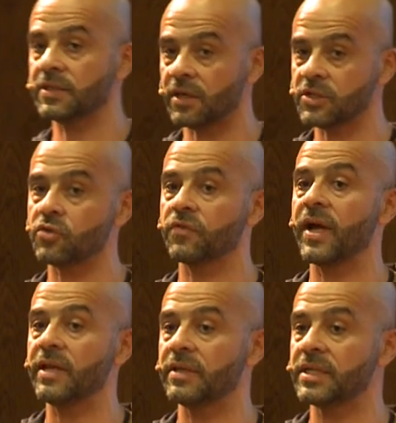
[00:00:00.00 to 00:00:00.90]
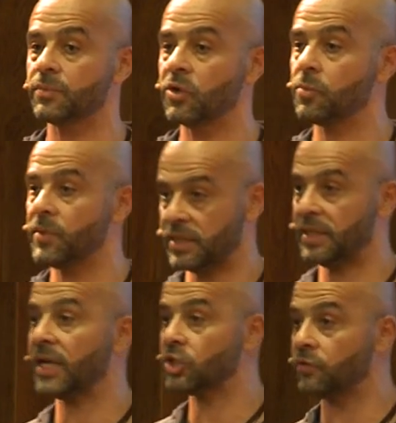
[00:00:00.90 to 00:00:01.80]
starts to find his purpose in
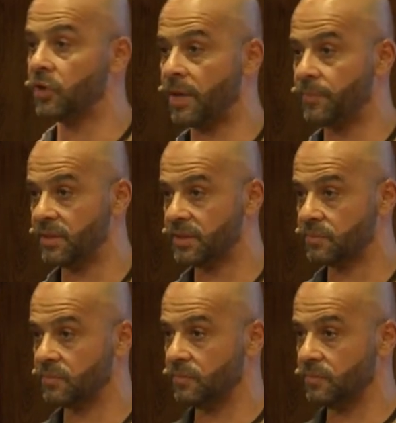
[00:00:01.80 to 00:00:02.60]
action for happiness.